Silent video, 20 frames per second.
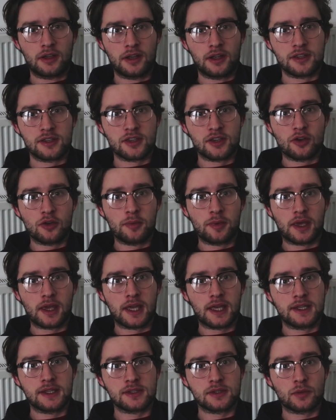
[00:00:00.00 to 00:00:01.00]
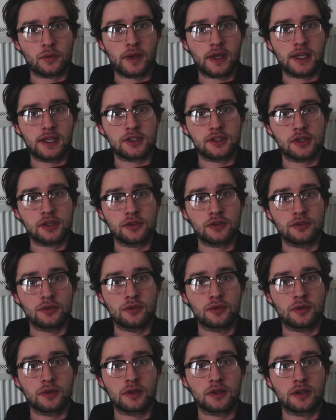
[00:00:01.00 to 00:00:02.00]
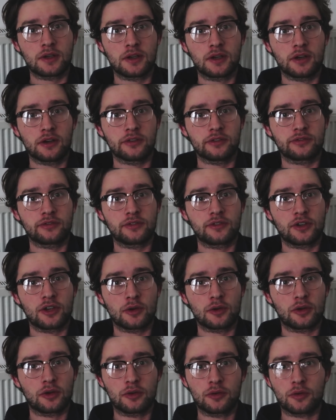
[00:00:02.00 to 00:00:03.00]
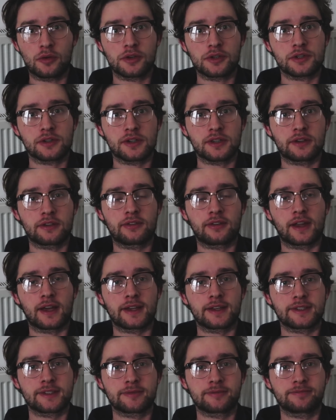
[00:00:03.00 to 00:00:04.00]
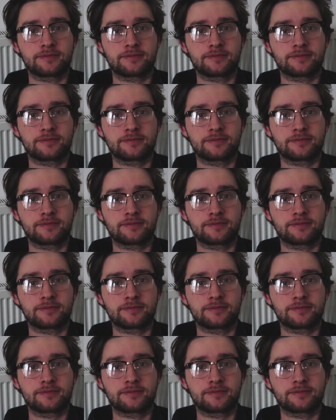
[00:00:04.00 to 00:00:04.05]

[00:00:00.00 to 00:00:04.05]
And so begins week 2 of no hot water in the flat.